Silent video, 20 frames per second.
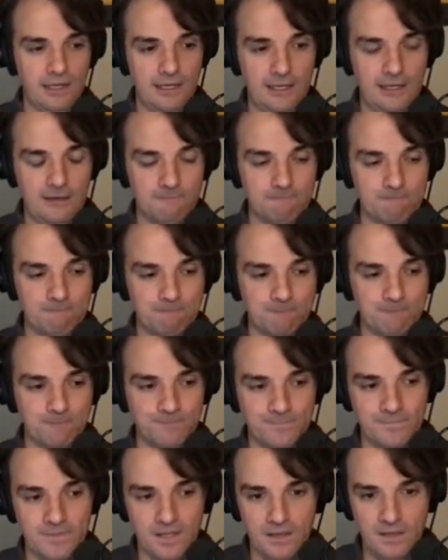Um,
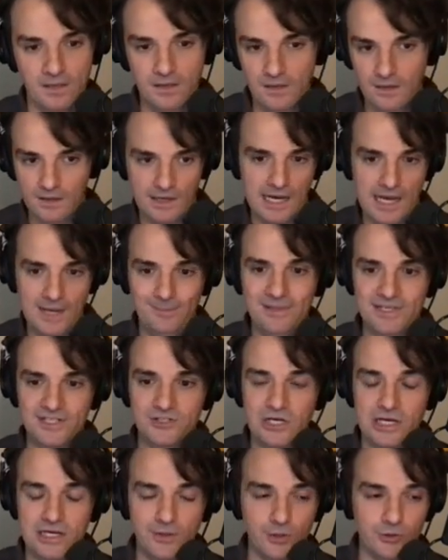I
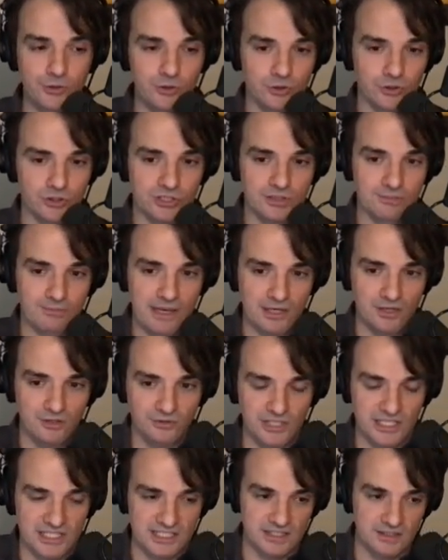personally don't use the
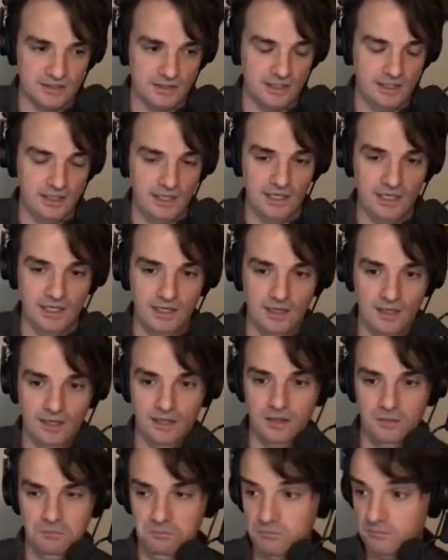Micronaut test
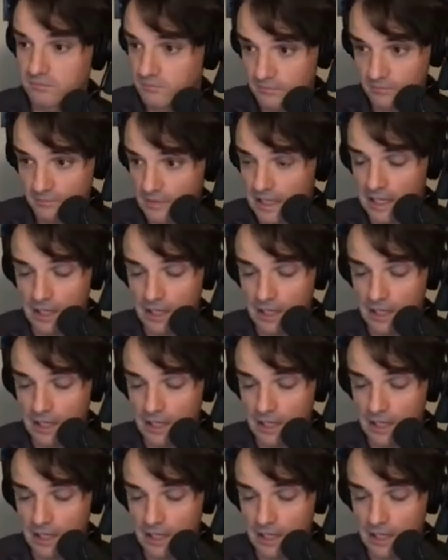uh, a